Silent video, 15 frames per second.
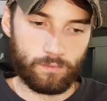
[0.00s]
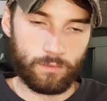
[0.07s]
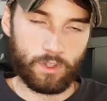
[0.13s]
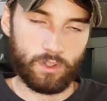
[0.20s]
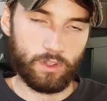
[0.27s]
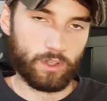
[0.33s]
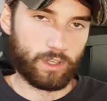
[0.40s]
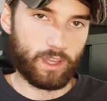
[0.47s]

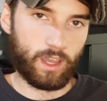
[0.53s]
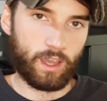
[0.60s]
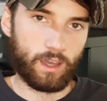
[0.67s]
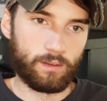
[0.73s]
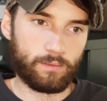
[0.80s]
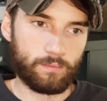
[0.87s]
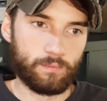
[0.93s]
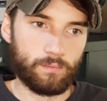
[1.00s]
look
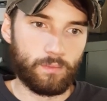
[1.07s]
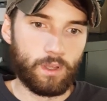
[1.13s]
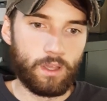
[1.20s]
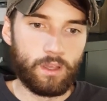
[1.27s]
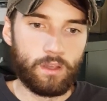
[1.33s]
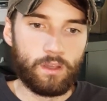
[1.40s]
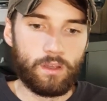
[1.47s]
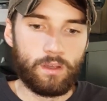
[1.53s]
at and
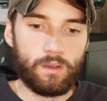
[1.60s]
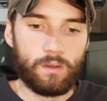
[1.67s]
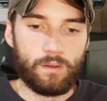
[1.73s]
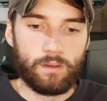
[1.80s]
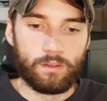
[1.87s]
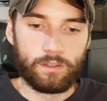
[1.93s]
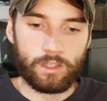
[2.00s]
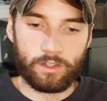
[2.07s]

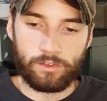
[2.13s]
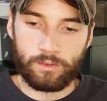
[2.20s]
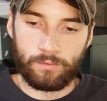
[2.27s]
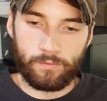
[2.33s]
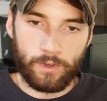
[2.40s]
get some